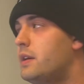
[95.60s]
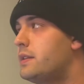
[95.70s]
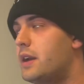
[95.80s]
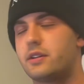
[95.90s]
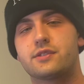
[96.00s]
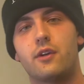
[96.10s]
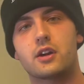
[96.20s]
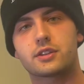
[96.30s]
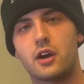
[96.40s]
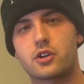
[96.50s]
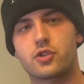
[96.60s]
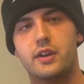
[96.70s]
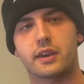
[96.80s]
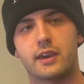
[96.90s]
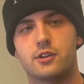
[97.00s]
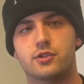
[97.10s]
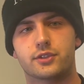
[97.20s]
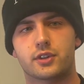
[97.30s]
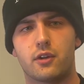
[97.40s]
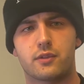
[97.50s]
Now, as far as contraindications
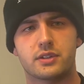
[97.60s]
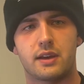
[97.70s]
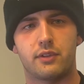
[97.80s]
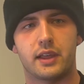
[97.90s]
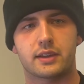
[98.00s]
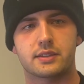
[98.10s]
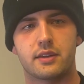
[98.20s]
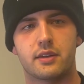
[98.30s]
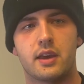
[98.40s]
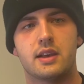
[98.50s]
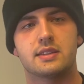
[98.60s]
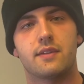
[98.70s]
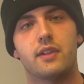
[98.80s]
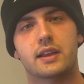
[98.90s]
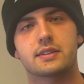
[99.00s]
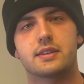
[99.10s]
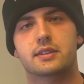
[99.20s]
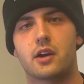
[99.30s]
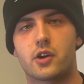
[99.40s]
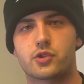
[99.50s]
go for cephalexin, cephalexin is
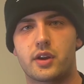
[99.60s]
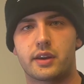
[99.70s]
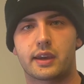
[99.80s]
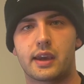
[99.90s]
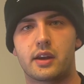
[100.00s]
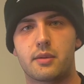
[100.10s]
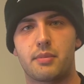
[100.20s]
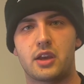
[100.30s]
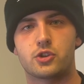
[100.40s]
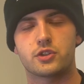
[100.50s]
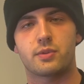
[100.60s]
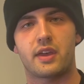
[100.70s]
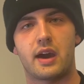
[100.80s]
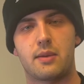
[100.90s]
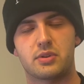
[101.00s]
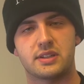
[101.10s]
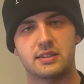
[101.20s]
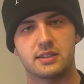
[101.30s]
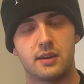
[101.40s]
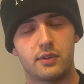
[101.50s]
contraindicated in patients with a
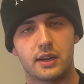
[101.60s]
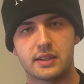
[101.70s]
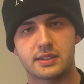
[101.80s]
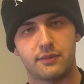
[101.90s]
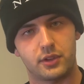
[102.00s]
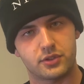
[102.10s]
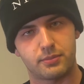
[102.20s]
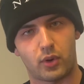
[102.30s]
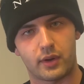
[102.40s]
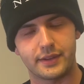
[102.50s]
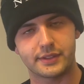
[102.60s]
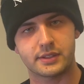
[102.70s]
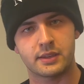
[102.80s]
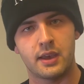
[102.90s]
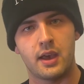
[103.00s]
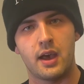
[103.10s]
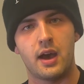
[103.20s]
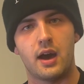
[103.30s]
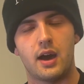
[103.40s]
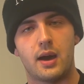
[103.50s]
hypersensitivity to cephalosporins.
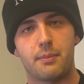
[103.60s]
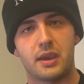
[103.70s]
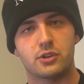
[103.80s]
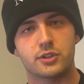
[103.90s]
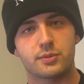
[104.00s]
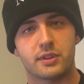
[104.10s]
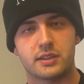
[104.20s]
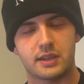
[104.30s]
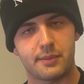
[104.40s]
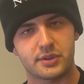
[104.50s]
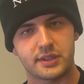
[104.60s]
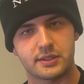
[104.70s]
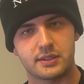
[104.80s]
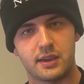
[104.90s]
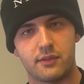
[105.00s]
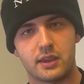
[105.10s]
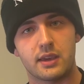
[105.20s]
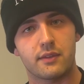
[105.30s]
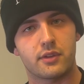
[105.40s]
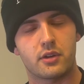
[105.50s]
Patients with this hypersensitivity,
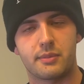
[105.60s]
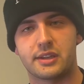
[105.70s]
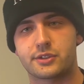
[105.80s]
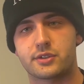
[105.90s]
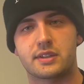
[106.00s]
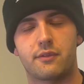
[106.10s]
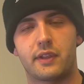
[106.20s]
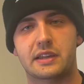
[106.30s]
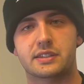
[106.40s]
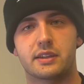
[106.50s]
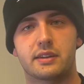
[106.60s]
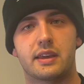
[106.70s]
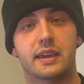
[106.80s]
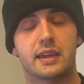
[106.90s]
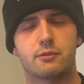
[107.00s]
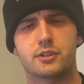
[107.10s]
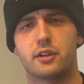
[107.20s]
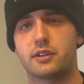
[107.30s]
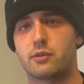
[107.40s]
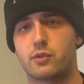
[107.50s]
if they're administered cephalexin, it can
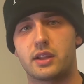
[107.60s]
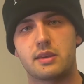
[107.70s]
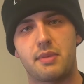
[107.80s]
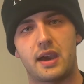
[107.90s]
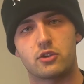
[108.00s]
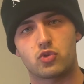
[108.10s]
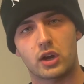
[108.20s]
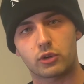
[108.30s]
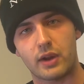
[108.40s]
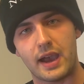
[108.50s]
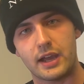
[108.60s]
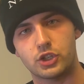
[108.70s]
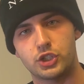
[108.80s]
result in really bad drug rash.